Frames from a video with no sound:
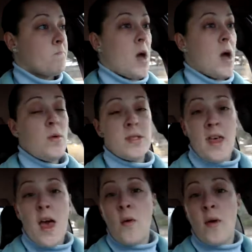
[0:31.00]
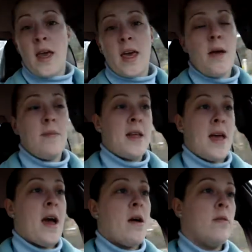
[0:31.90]
I was there when it came
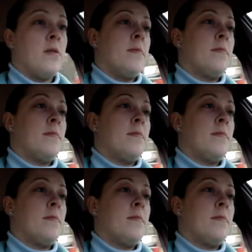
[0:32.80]
down